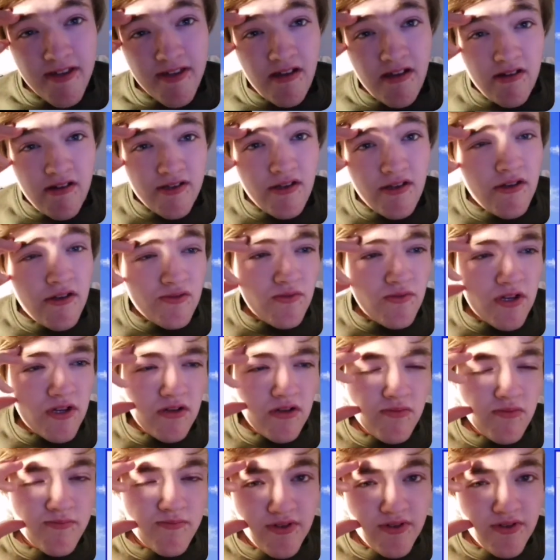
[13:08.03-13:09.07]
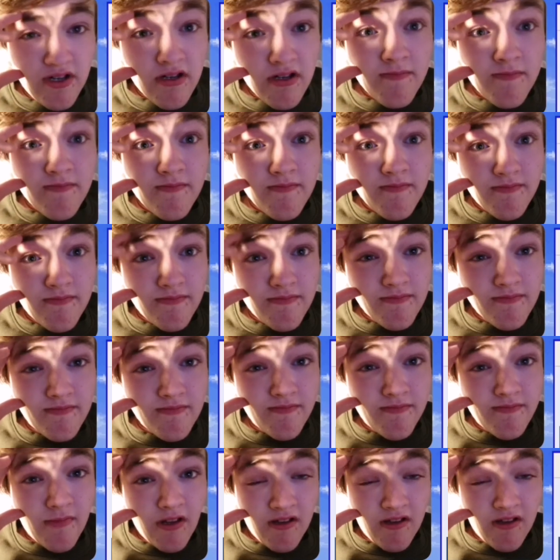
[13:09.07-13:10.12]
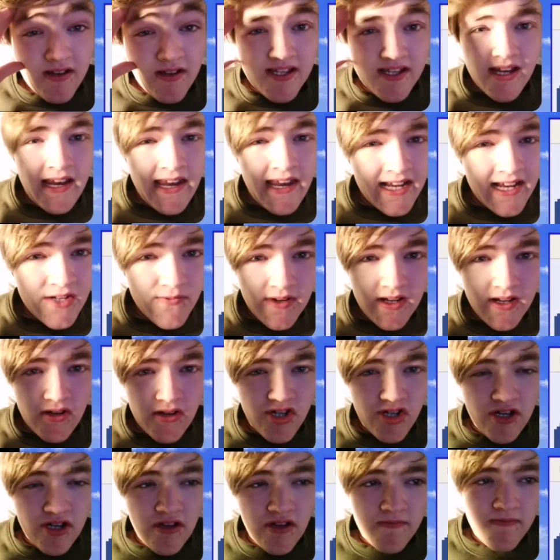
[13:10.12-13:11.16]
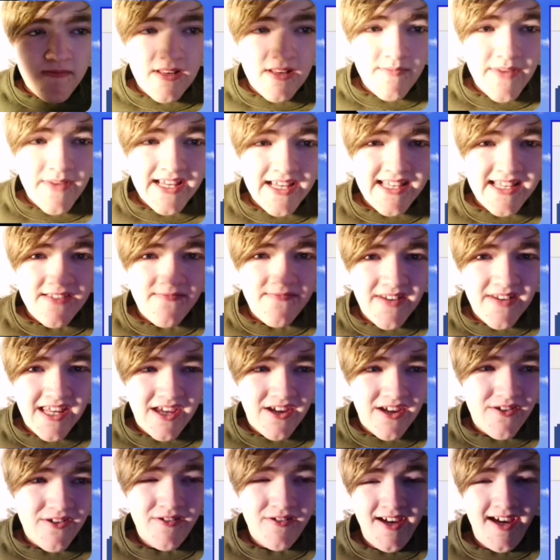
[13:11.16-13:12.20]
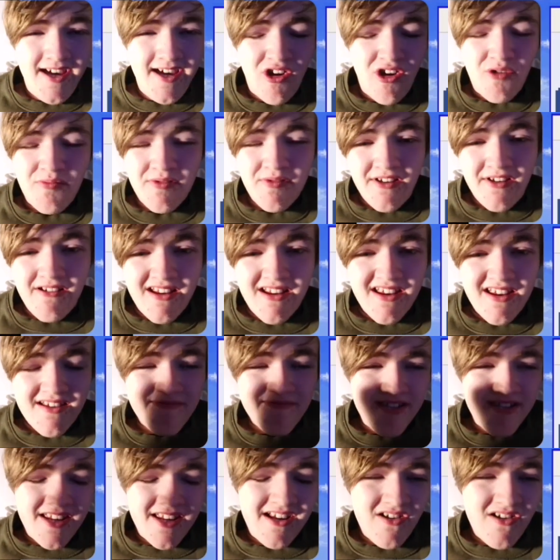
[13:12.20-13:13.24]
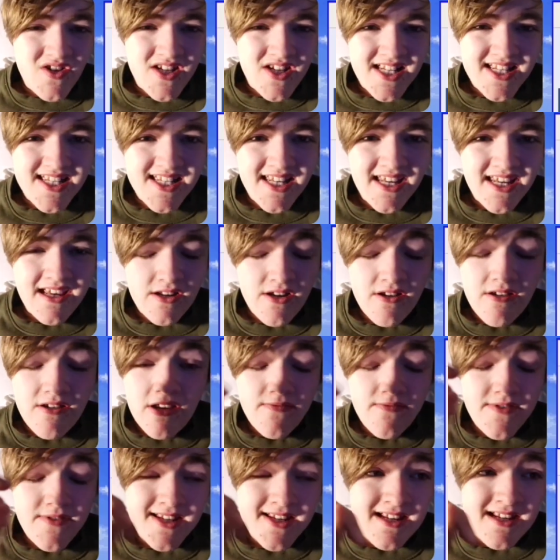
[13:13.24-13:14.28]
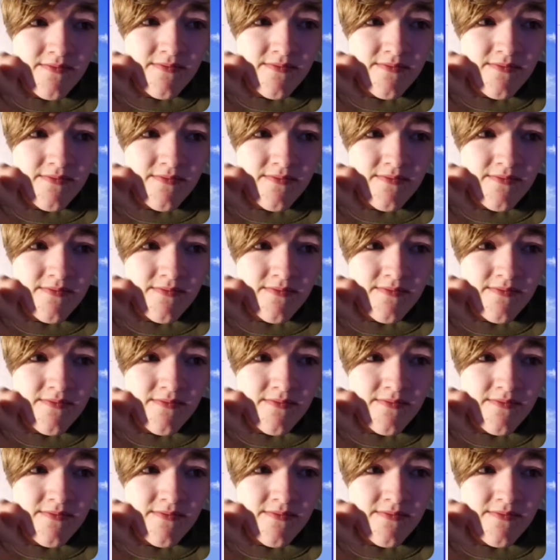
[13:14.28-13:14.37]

guys are as well. But, um, like I said, next week I should hopefully make this video, upload it, so you guys can see. I don't know if it's going to